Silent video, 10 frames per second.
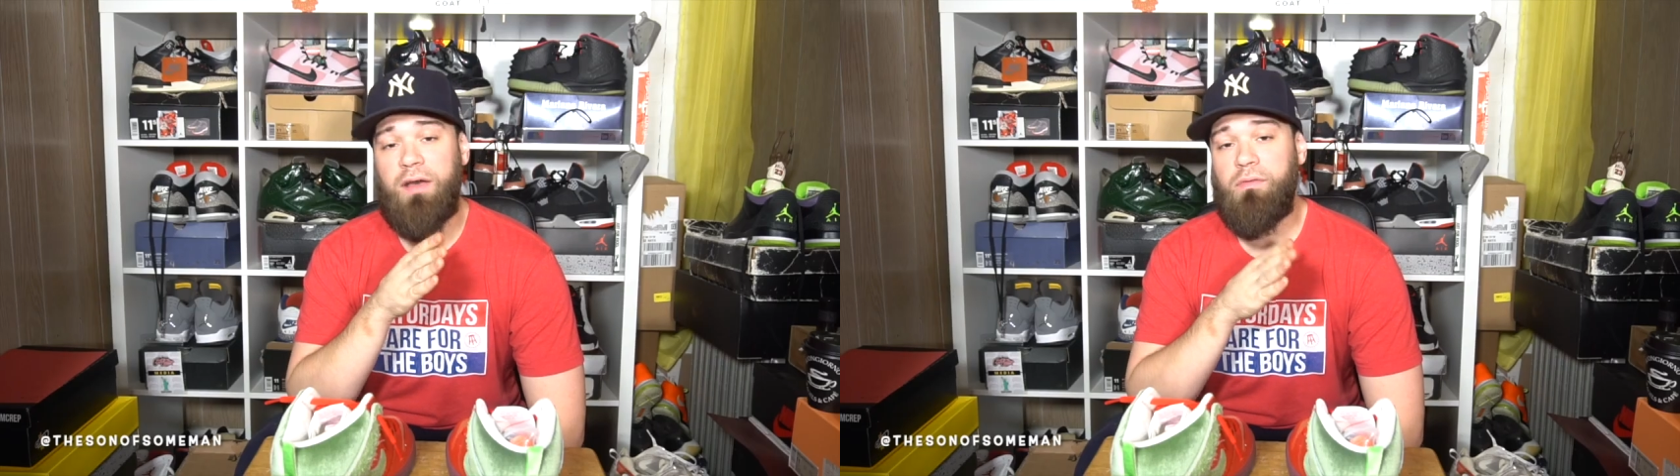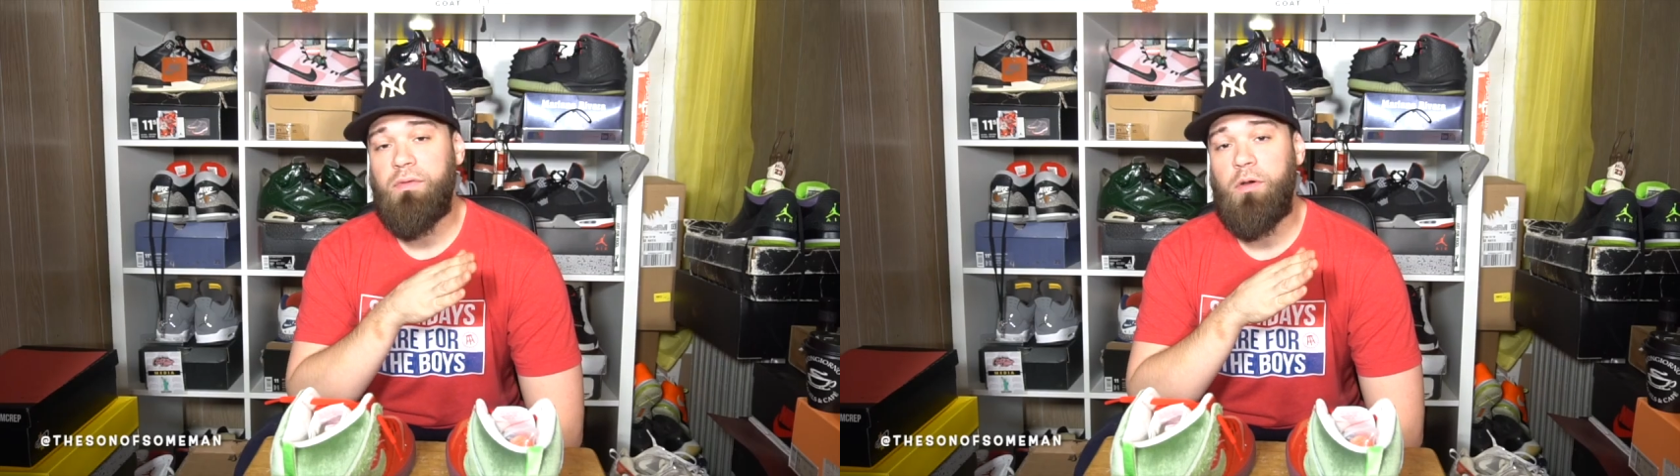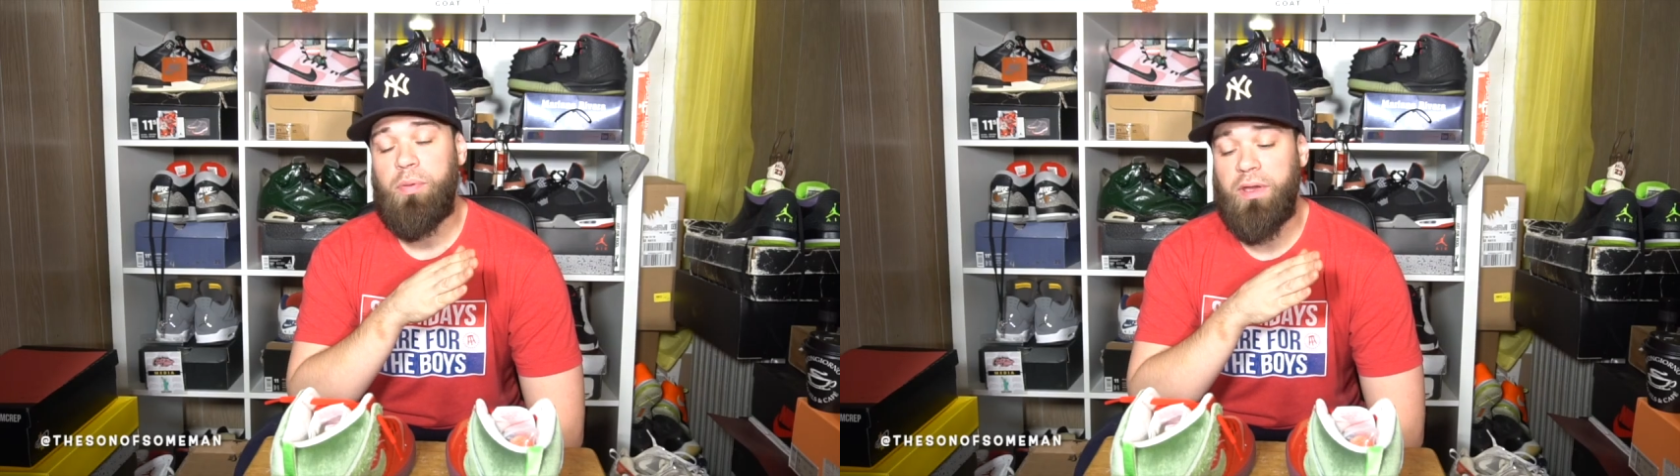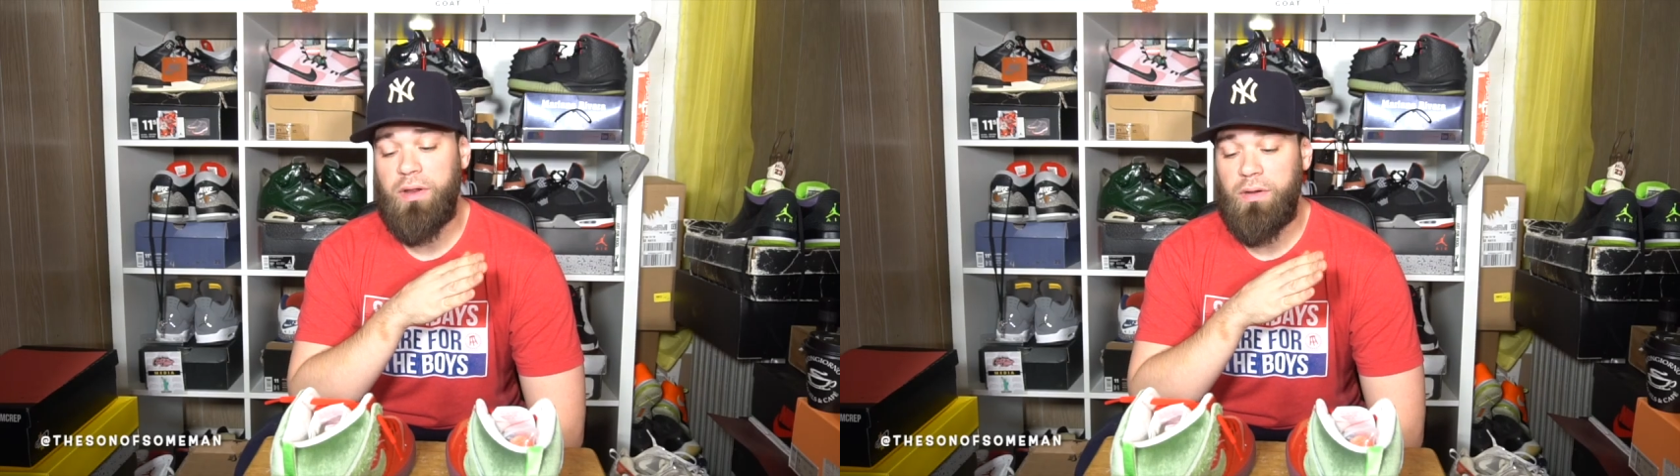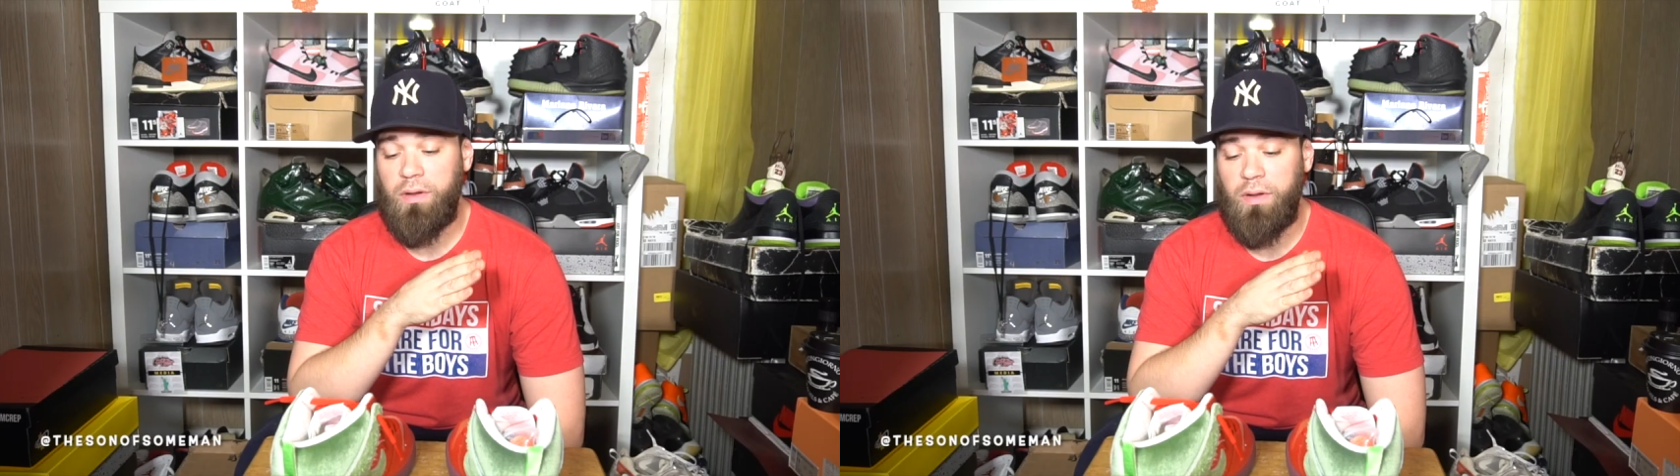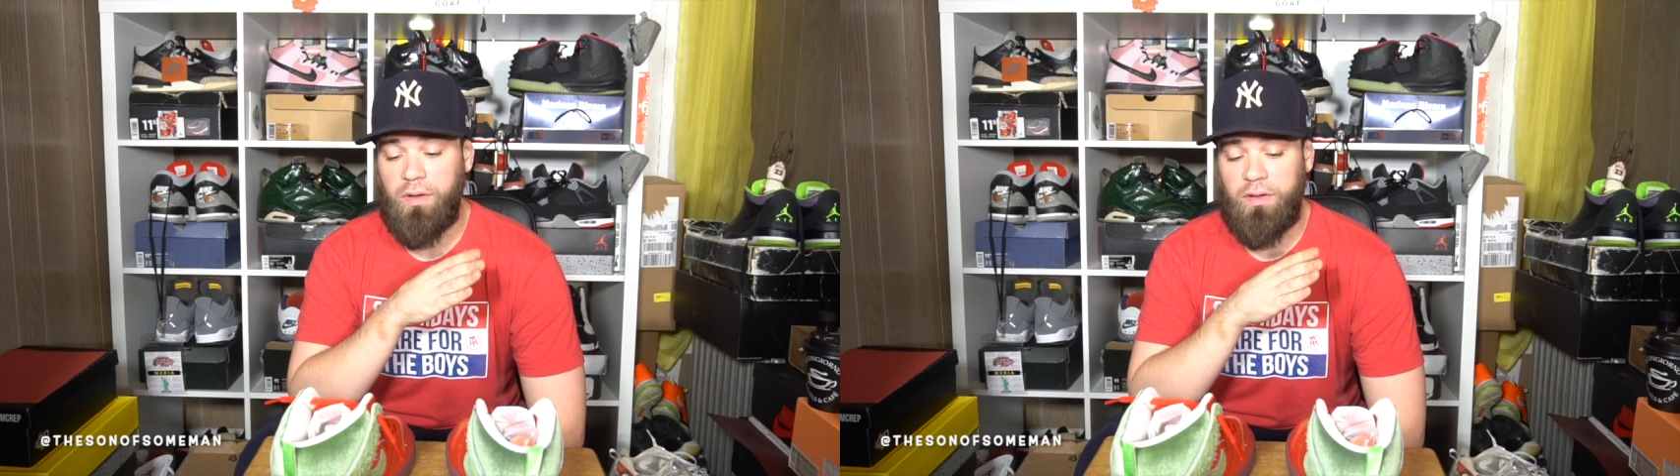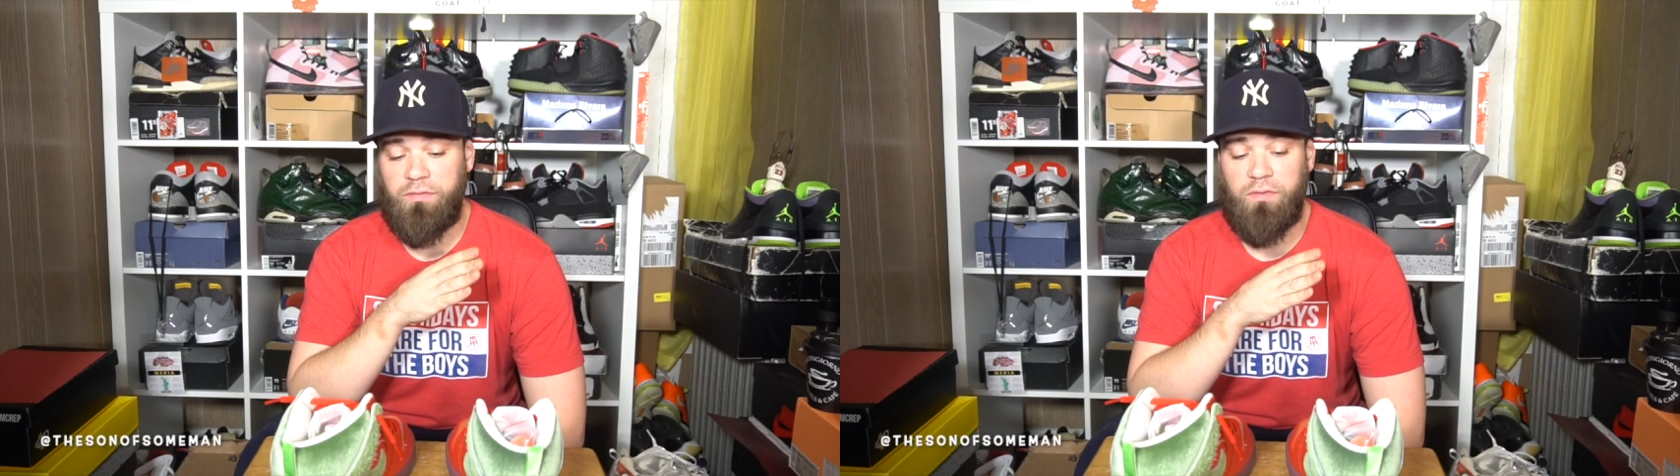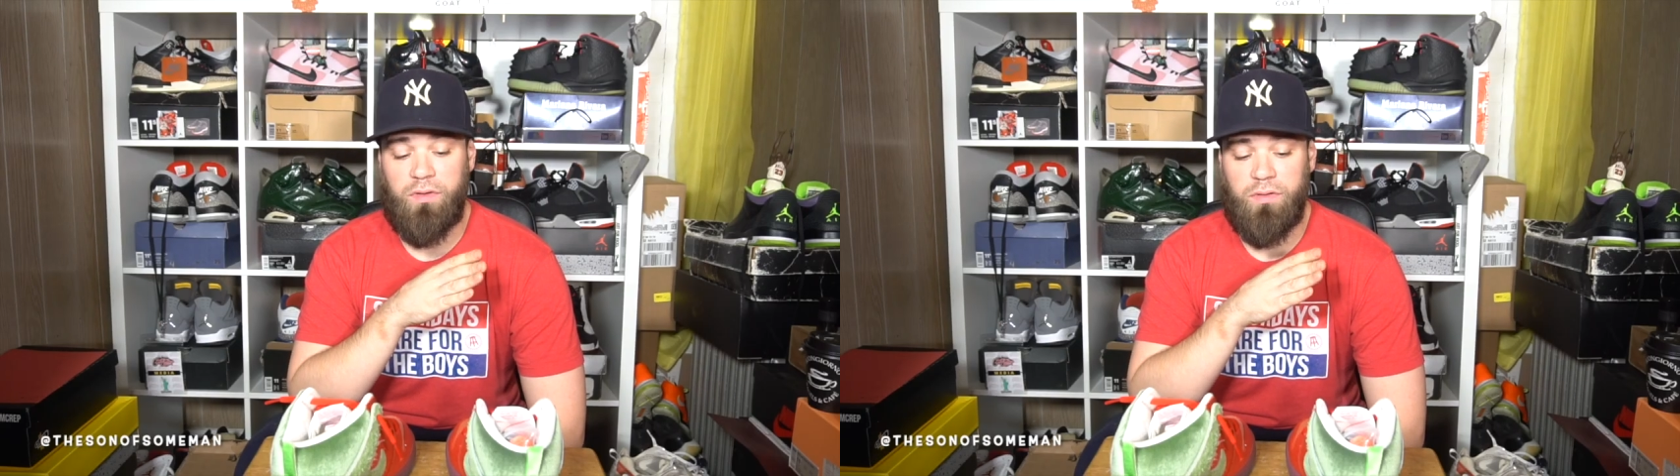have a real pair in front